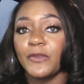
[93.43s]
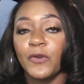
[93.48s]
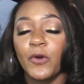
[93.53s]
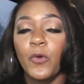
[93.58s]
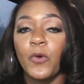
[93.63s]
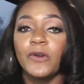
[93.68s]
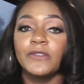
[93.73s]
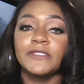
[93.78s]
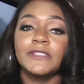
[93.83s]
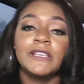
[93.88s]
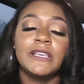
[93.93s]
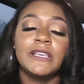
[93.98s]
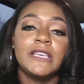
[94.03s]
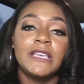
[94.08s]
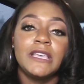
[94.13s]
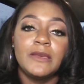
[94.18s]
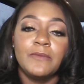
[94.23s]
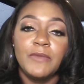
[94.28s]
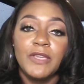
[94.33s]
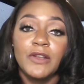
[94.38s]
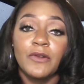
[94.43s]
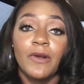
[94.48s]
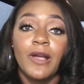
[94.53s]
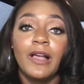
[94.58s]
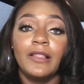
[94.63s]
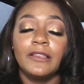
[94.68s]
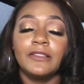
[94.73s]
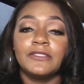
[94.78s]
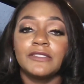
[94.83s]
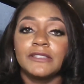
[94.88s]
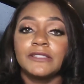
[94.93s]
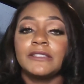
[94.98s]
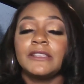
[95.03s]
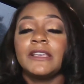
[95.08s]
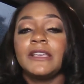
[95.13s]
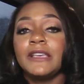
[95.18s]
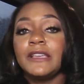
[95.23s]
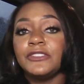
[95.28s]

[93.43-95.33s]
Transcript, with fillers: Of course, meteorologists